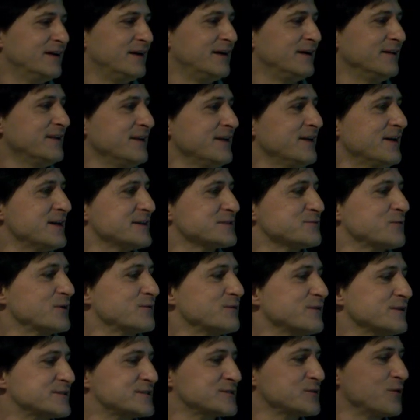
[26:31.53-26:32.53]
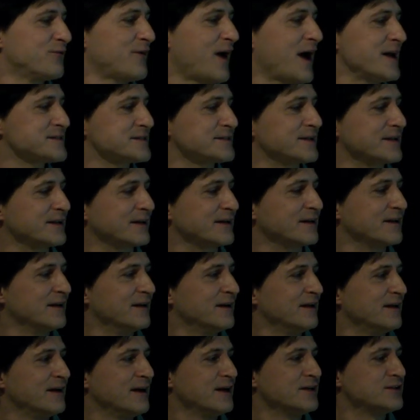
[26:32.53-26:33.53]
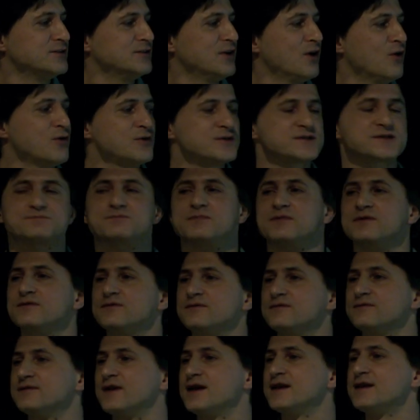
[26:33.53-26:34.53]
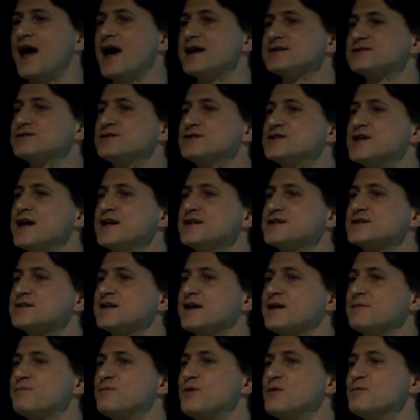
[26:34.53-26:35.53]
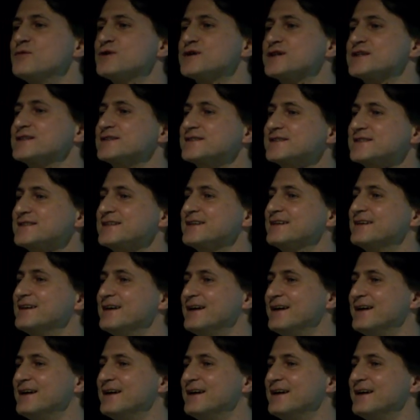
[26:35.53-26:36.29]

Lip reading: And here is what was so fascinating. It knows it has to change the permissions.